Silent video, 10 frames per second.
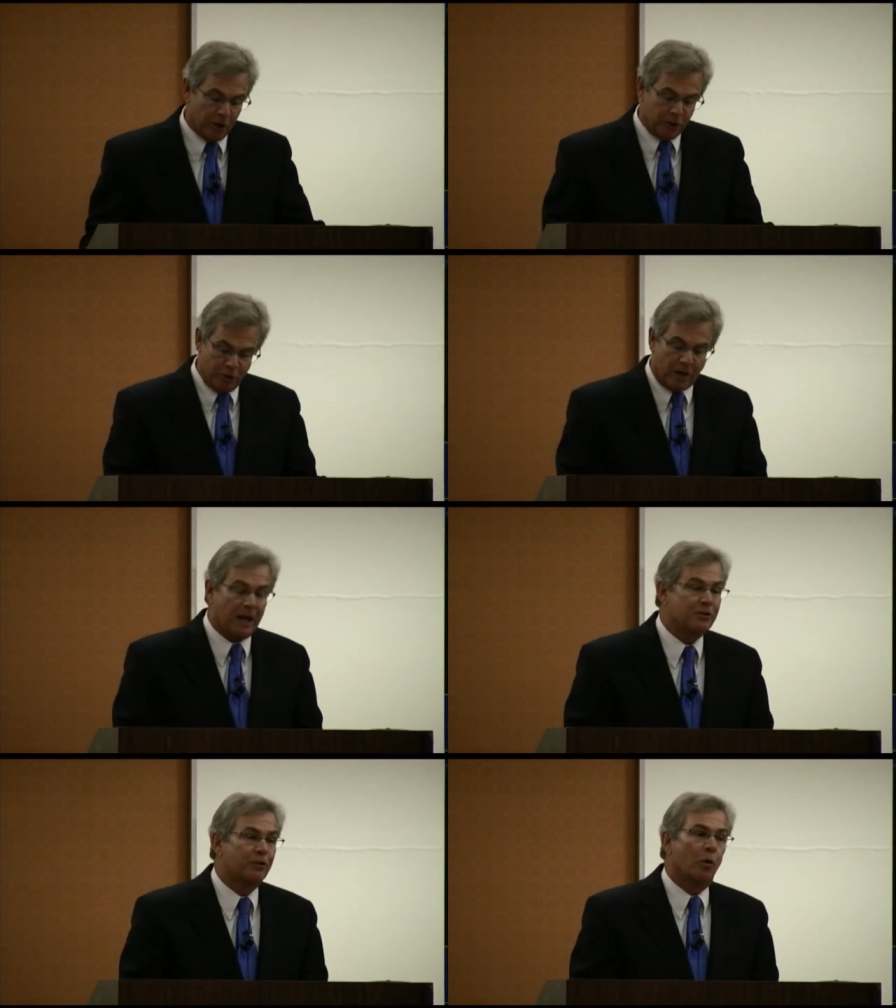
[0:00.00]
You
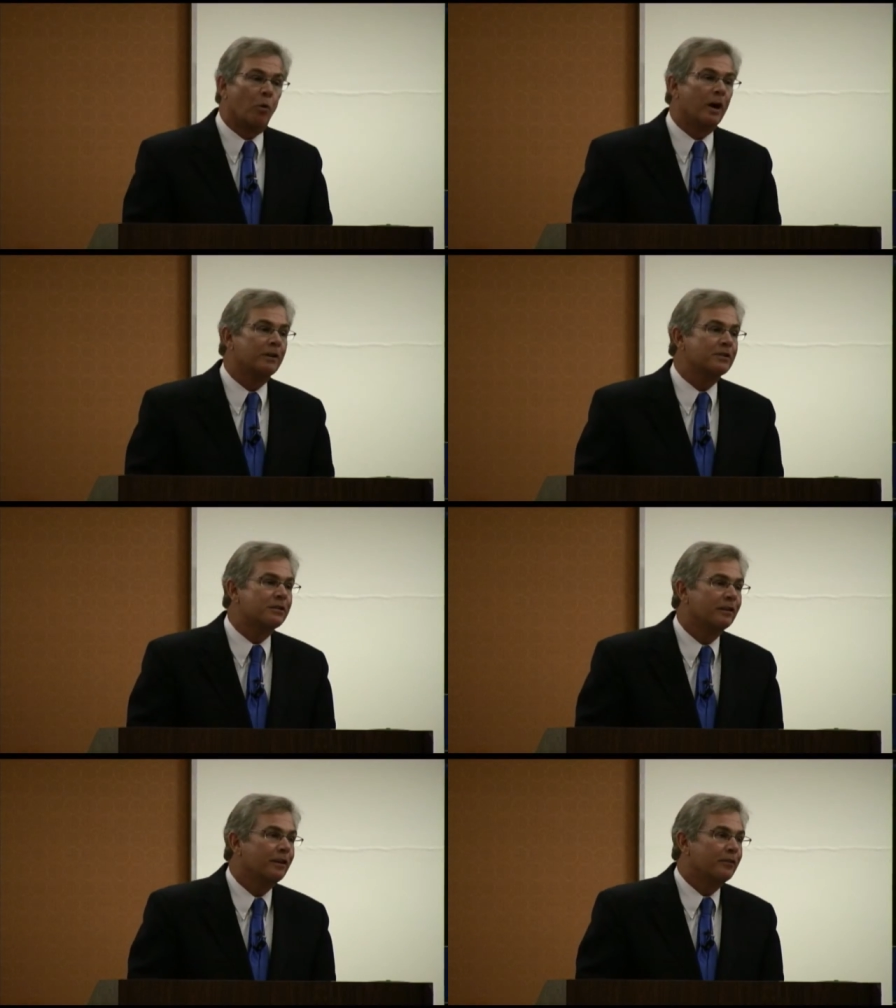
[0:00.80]
guys are the
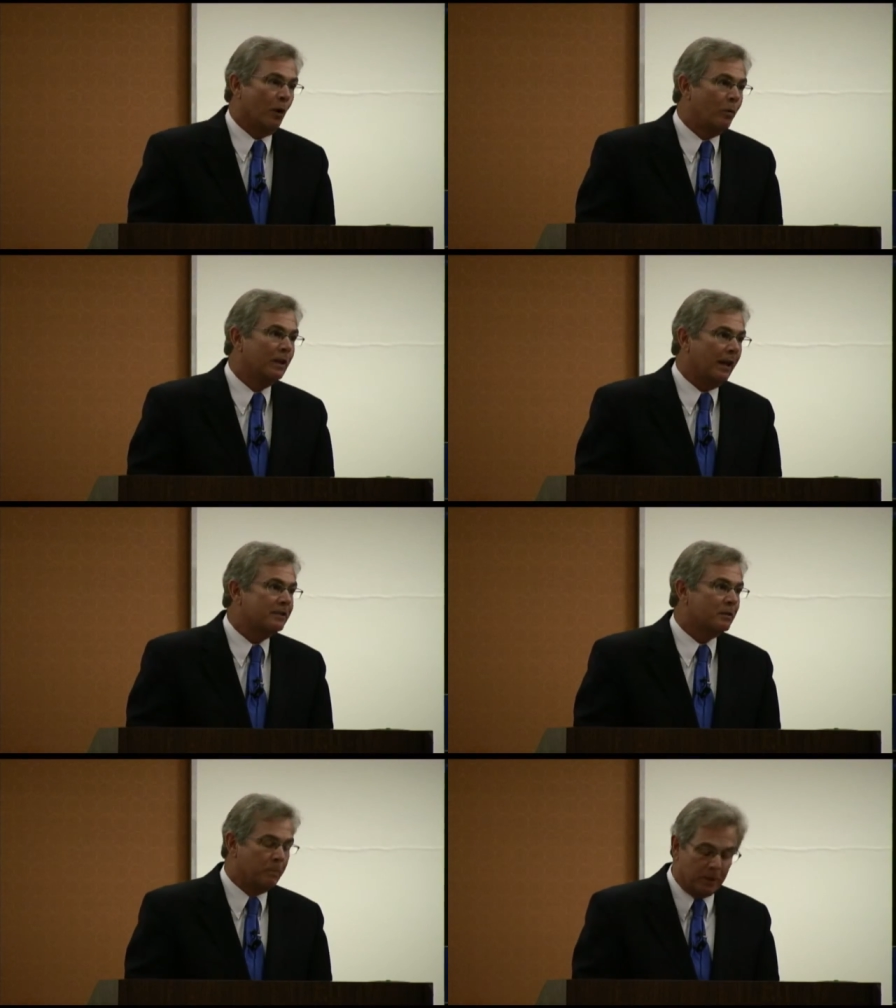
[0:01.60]
ones that we like
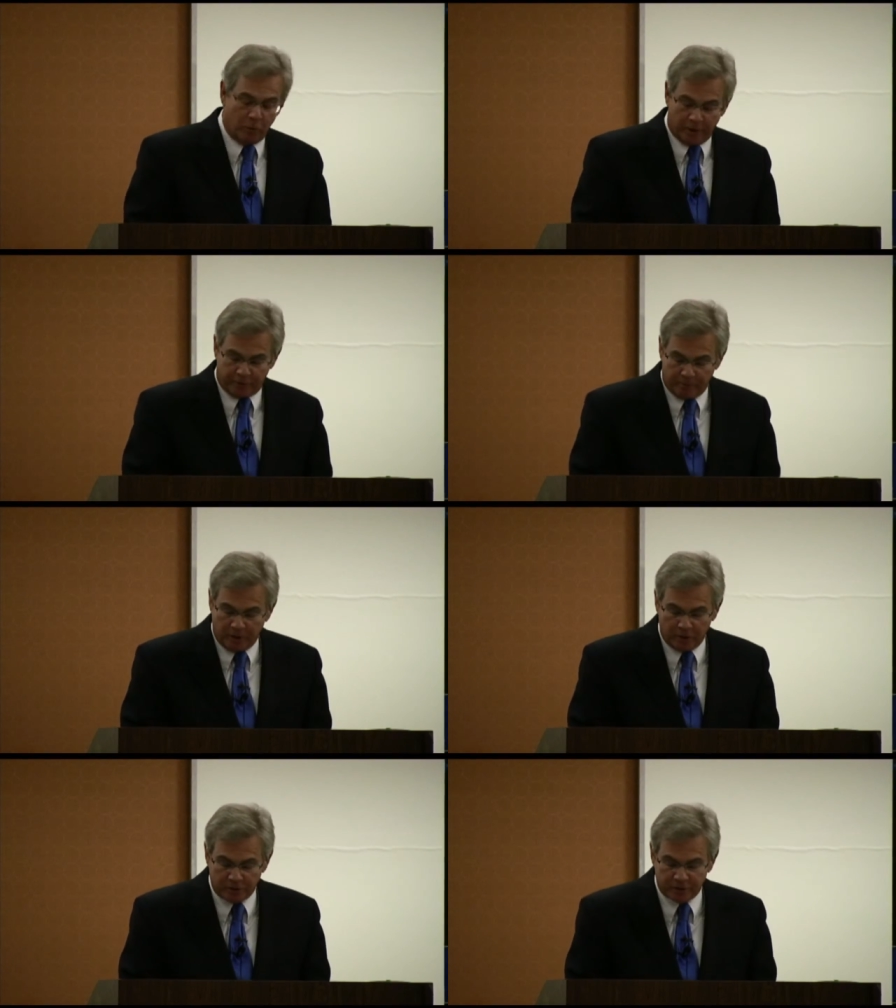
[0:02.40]
to be with the
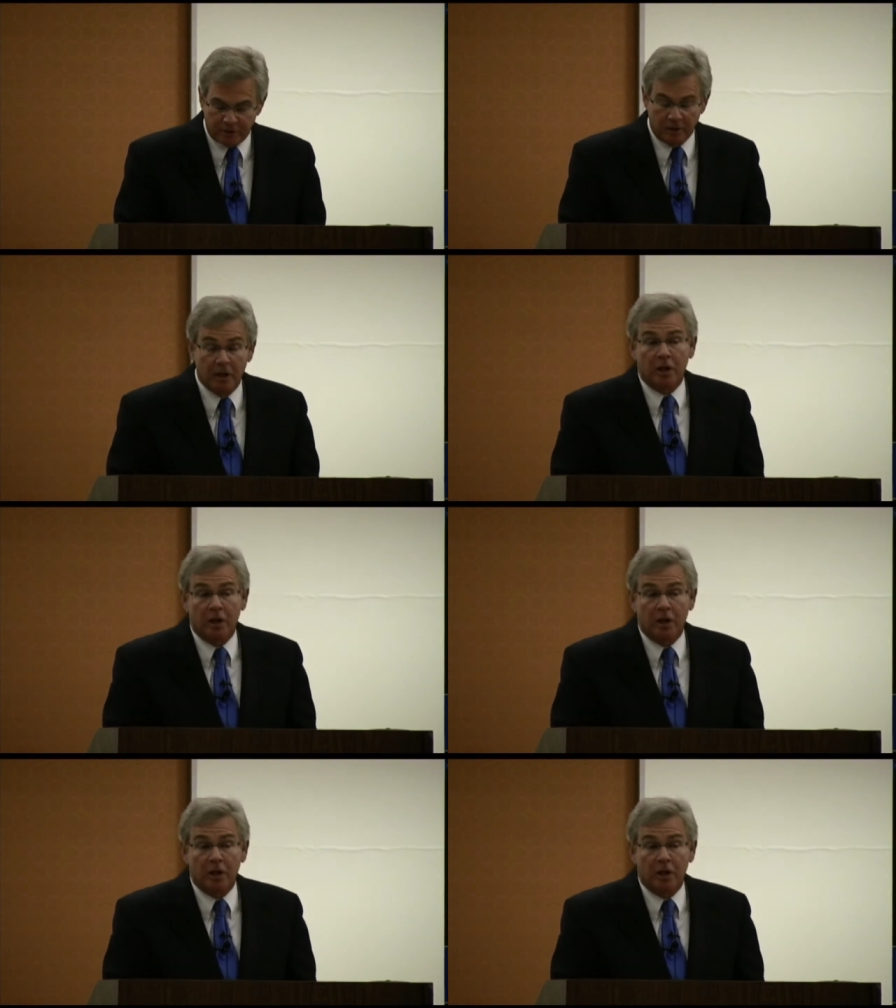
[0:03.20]
most.